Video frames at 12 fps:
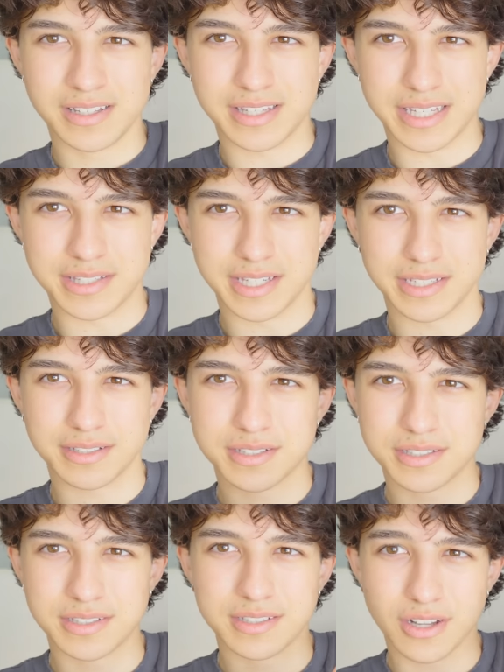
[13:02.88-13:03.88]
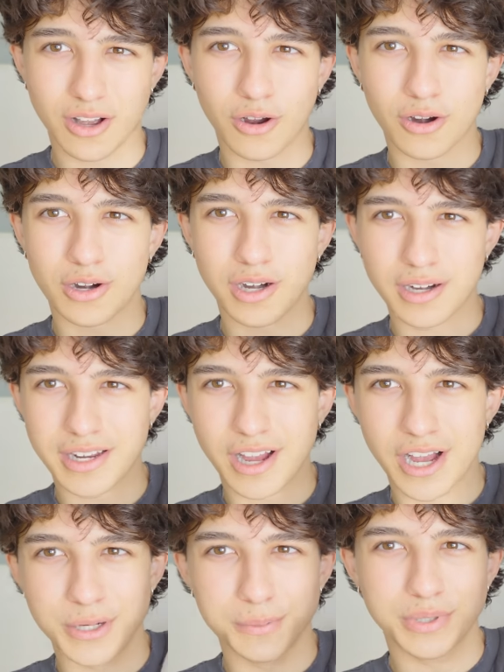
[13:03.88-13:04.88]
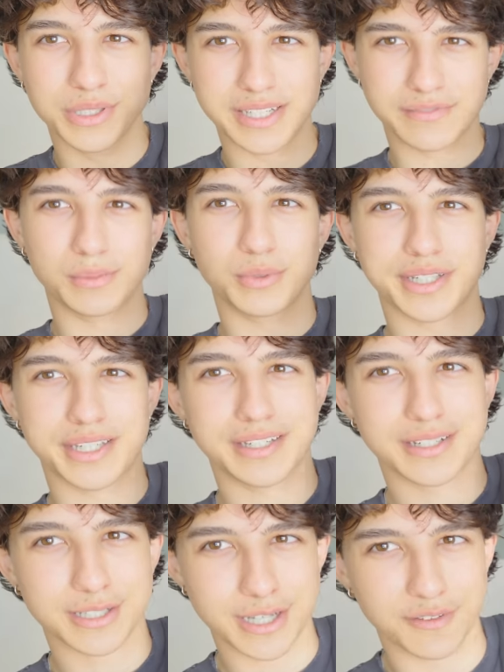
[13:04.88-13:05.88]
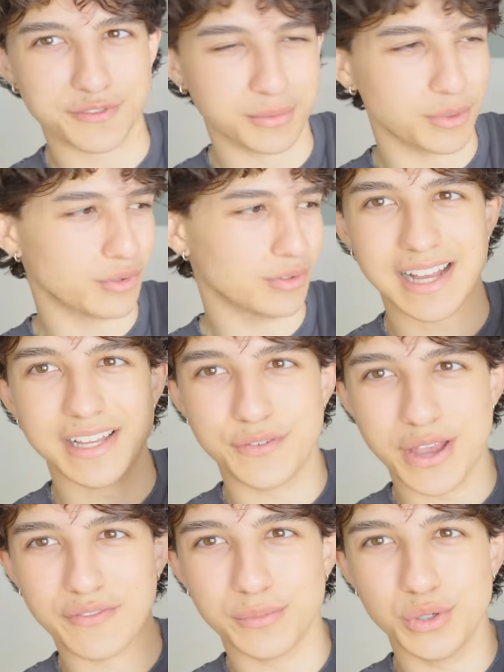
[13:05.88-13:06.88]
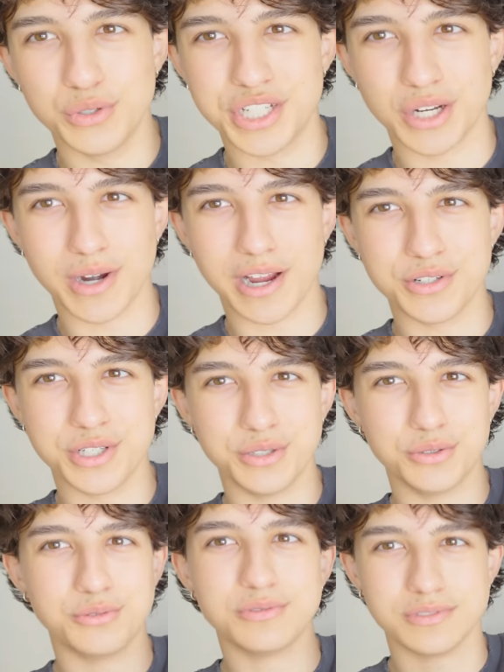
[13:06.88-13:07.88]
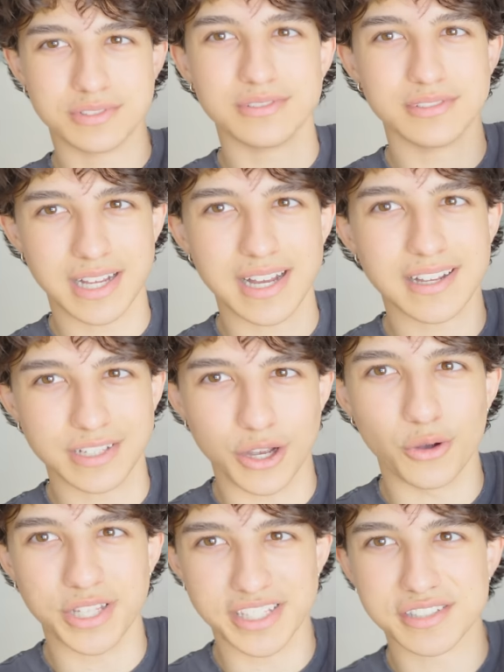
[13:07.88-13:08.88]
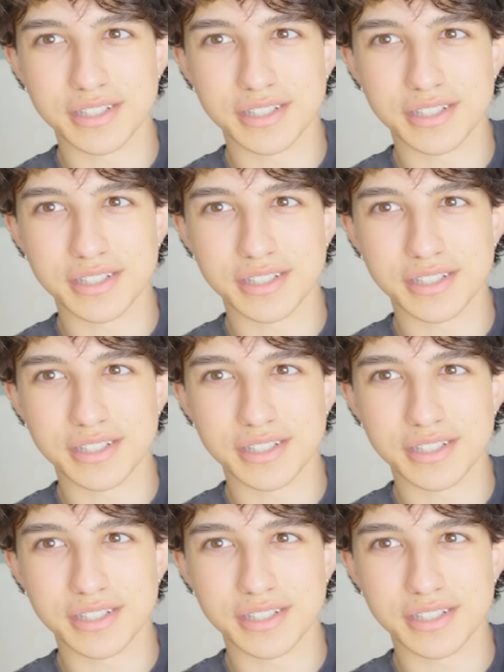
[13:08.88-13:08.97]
these things are unbelievably comfortable. If you have a Muji around you, go get